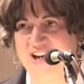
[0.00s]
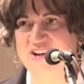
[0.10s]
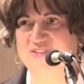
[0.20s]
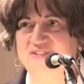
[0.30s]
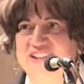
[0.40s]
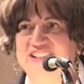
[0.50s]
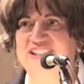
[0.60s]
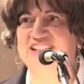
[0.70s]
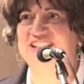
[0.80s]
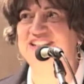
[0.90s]
uh,
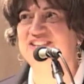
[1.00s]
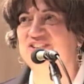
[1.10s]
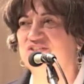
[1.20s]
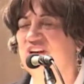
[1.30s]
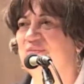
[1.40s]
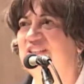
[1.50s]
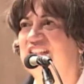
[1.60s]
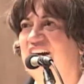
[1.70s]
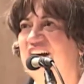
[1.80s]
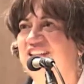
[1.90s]
really
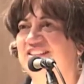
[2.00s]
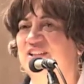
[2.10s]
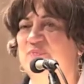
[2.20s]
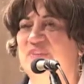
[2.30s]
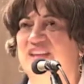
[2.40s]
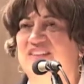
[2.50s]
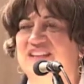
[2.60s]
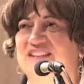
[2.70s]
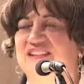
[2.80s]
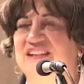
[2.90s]
dramatize something
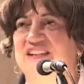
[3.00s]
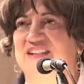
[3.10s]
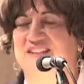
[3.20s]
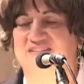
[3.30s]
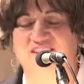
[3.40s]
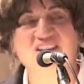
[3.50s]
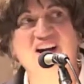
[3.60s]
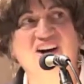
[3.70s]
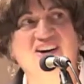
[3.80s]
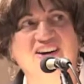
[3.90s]
that's very
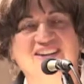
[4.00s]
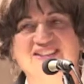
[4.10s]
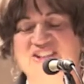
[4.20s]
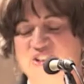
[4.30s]
hard